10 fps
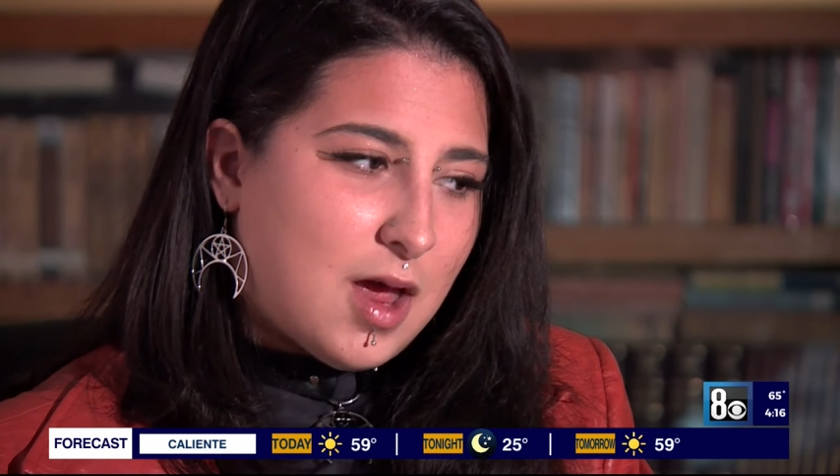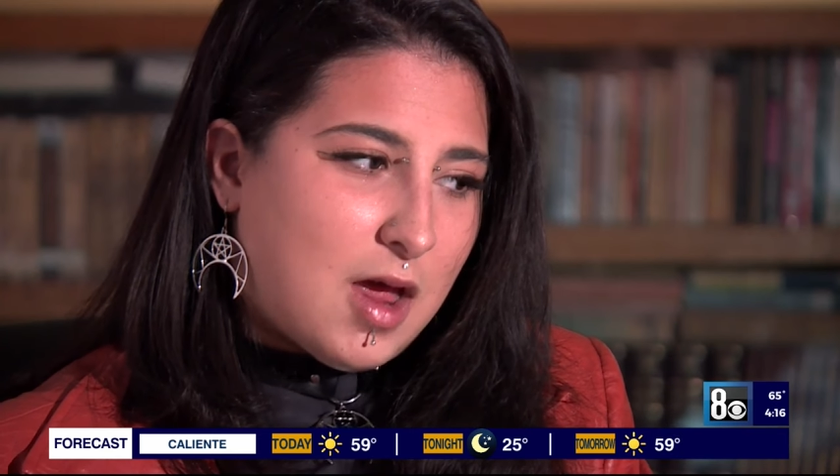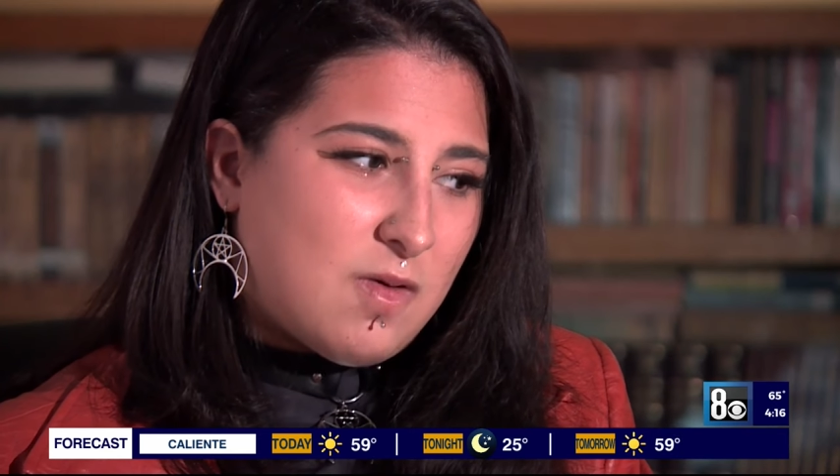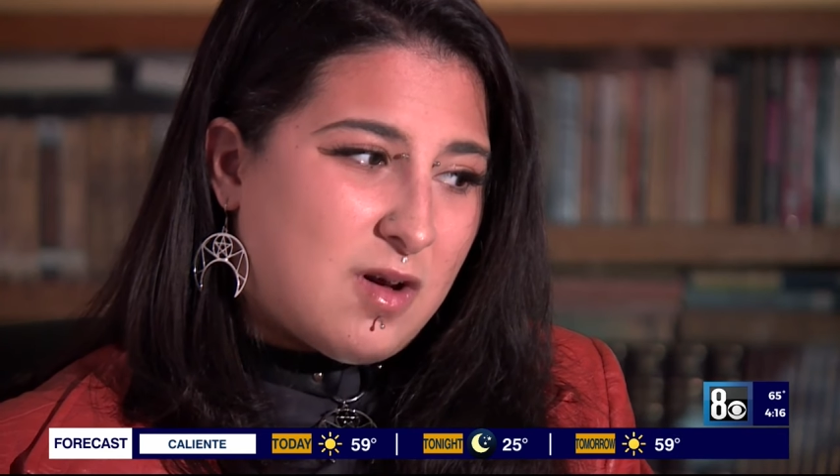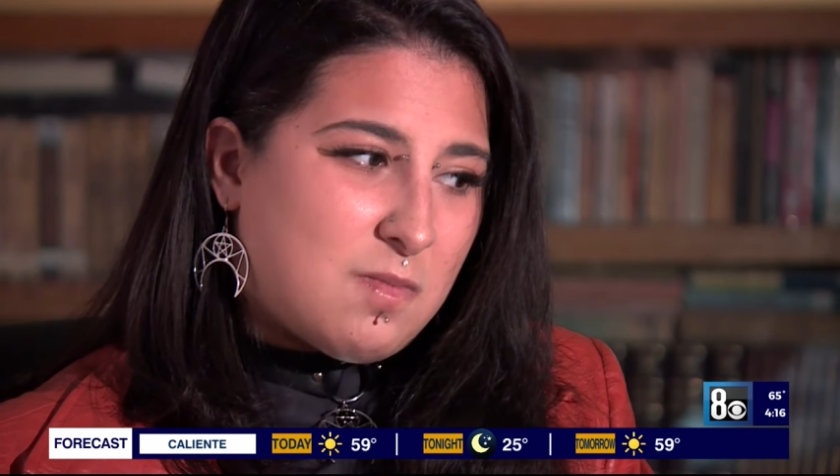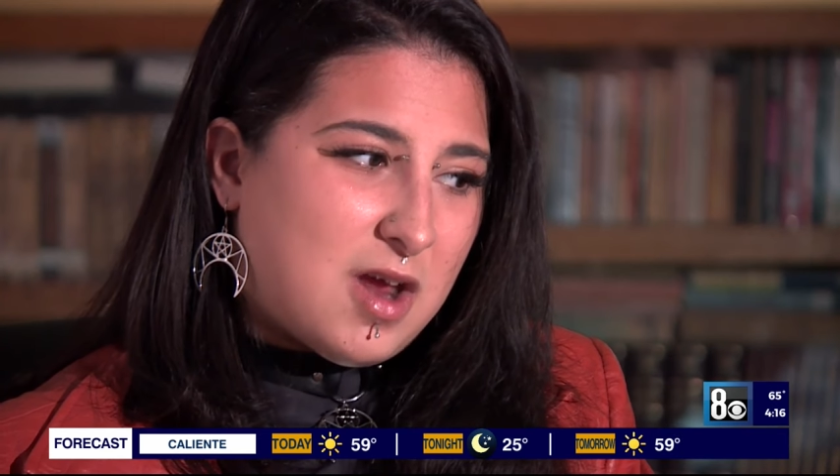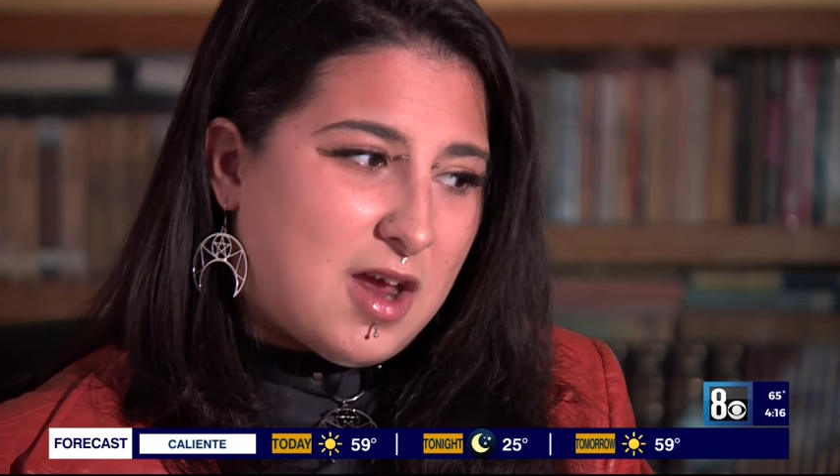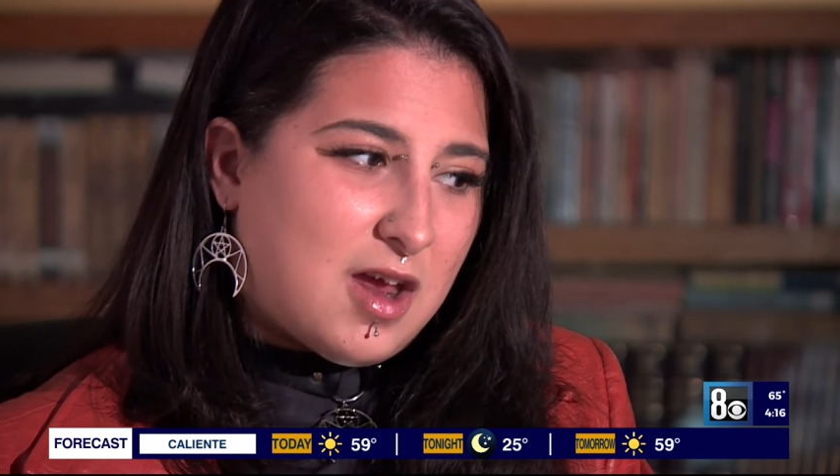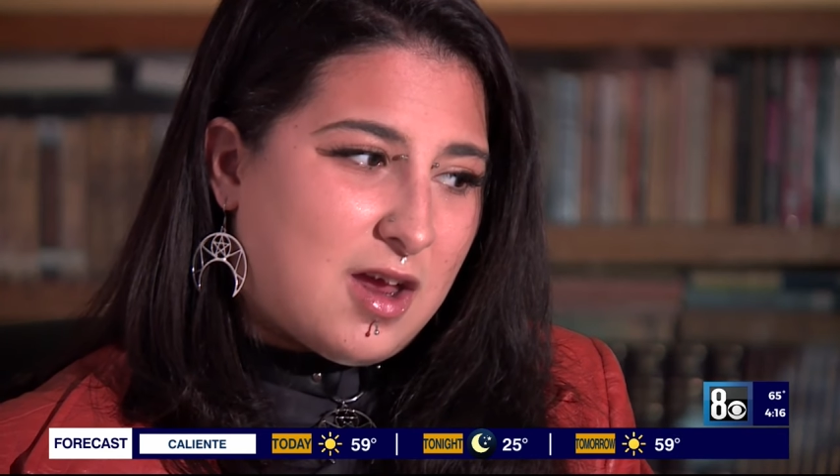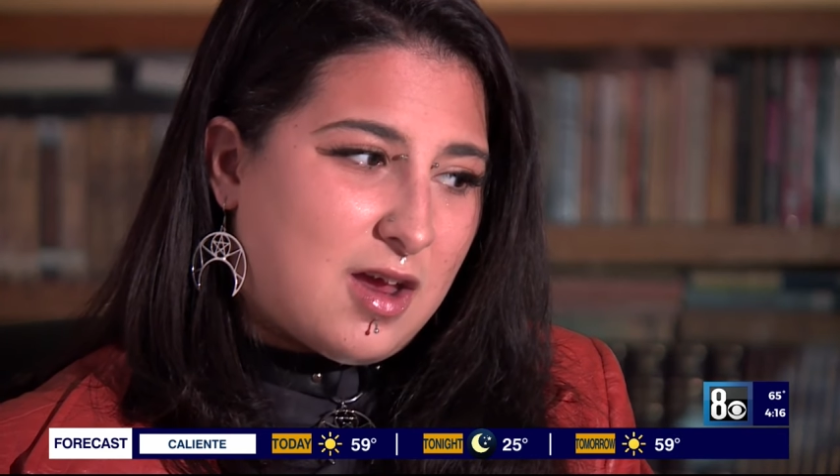It would
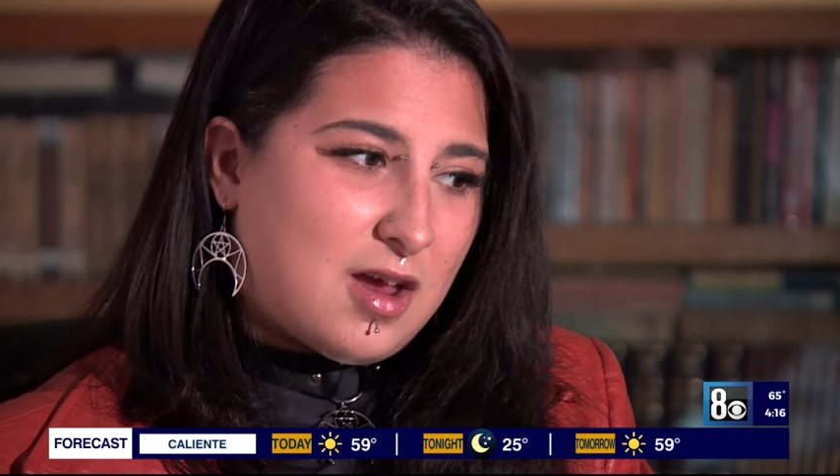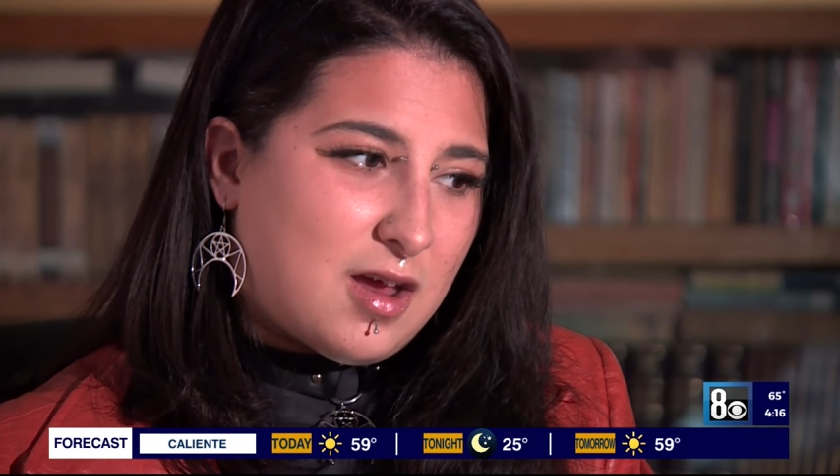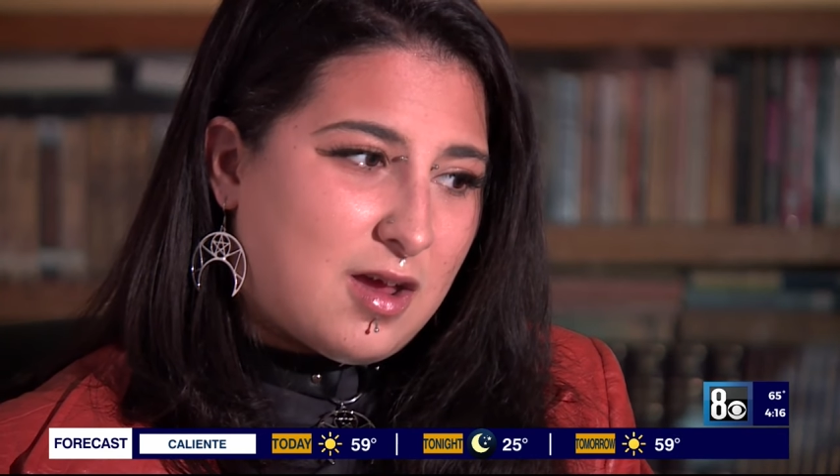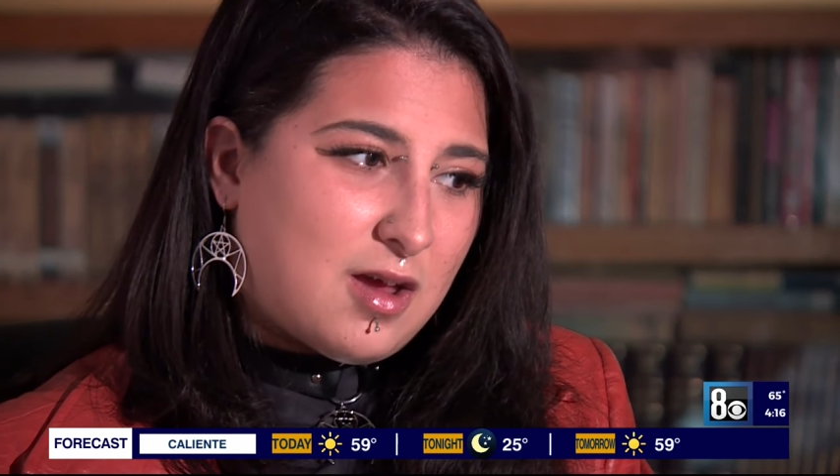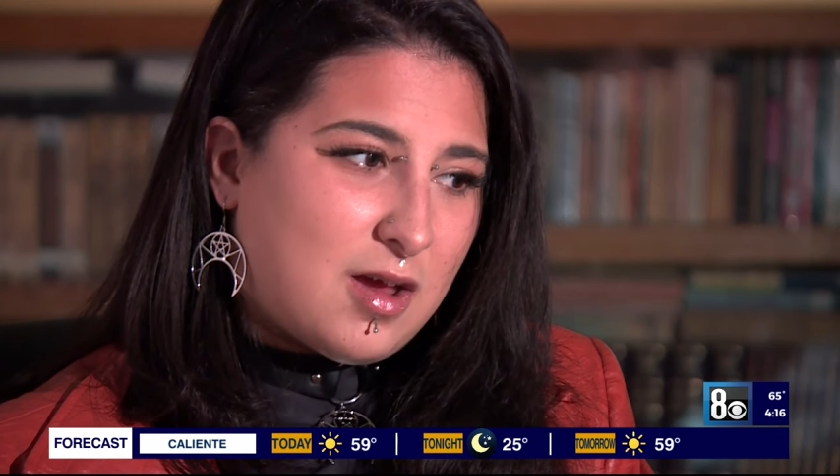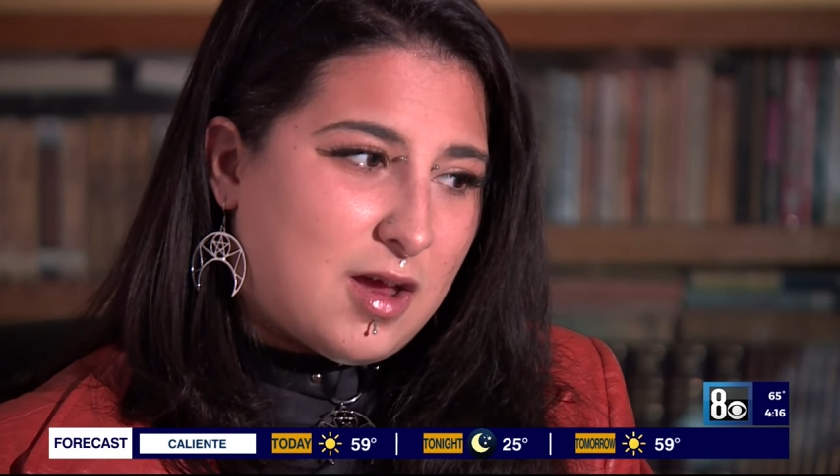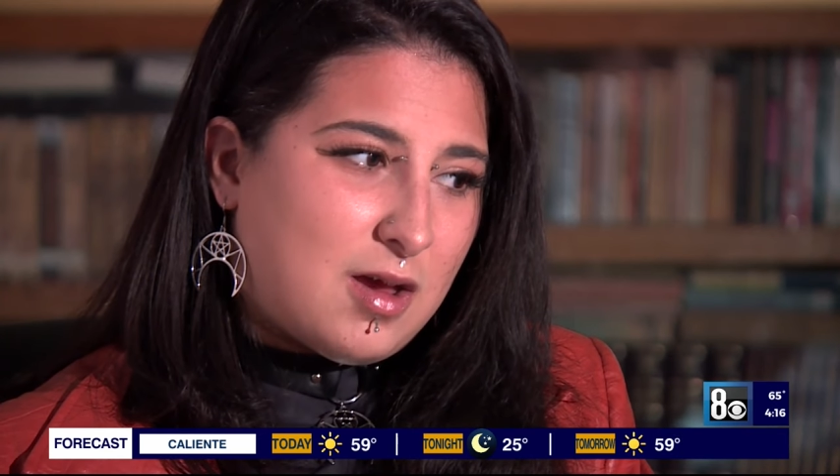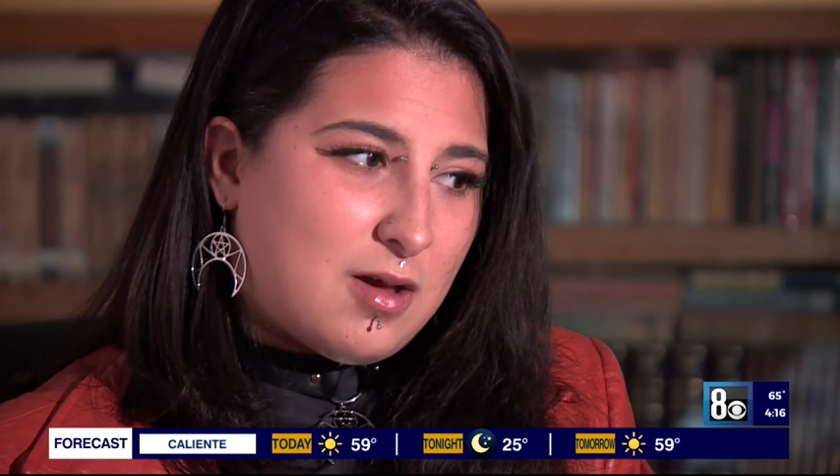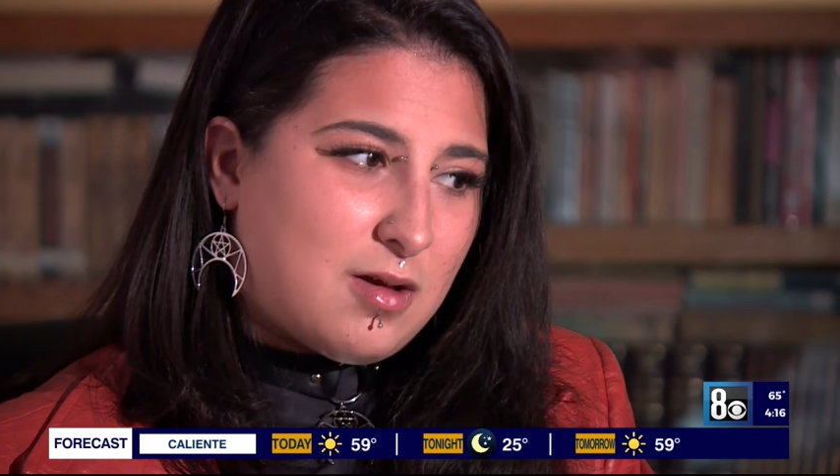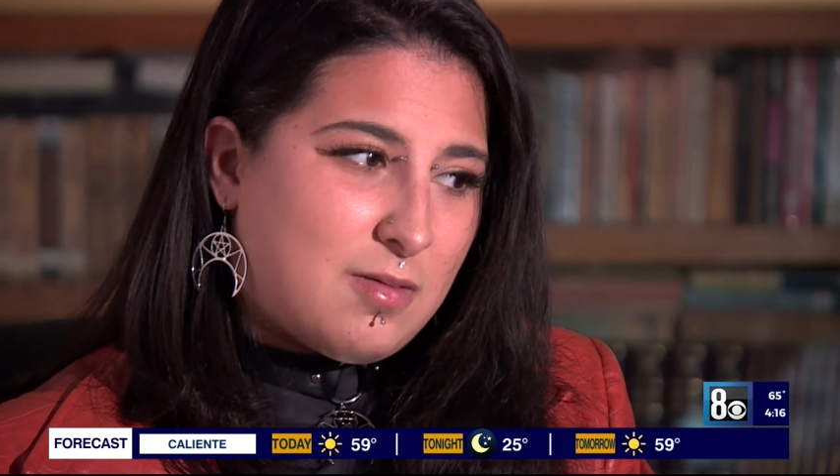make
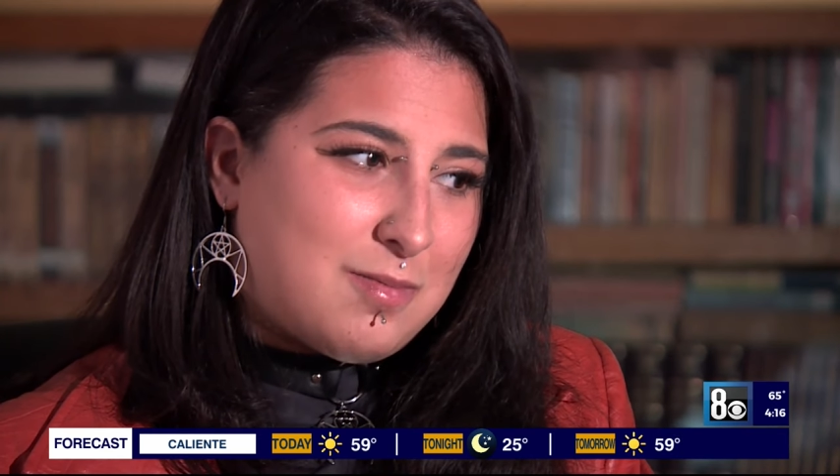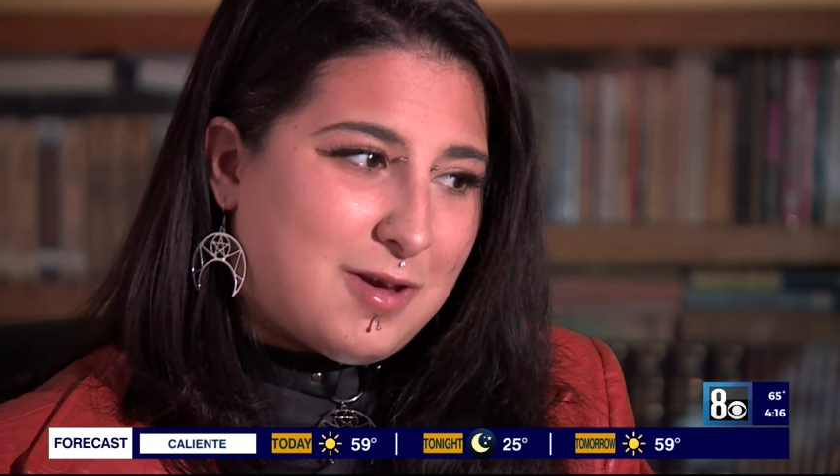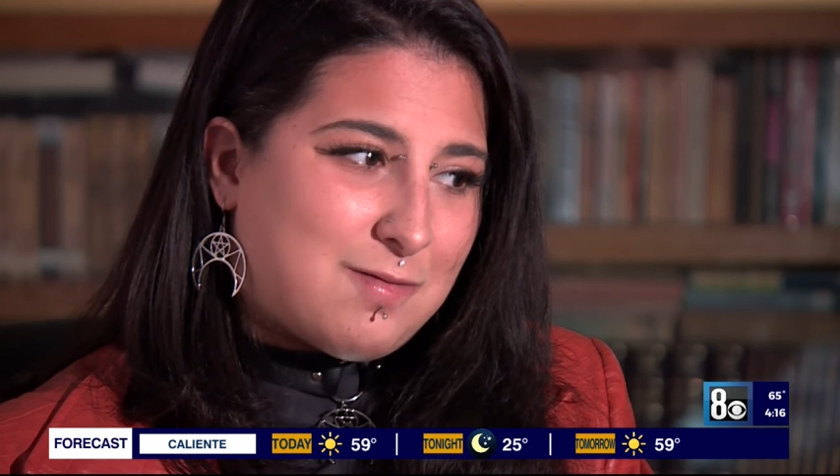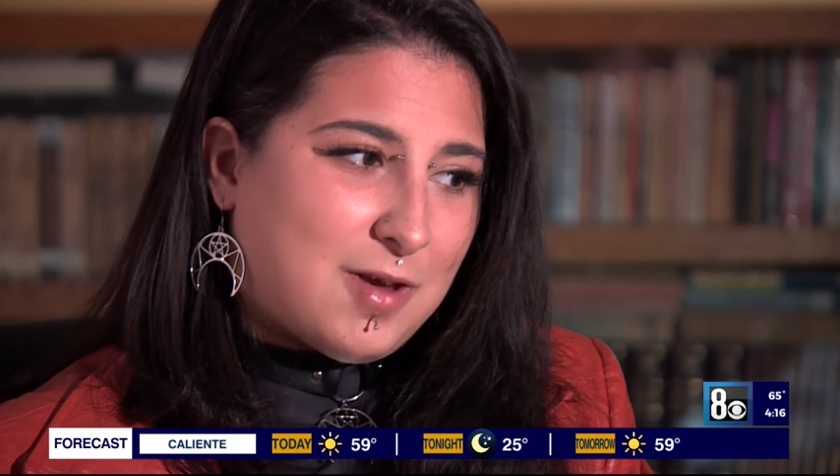we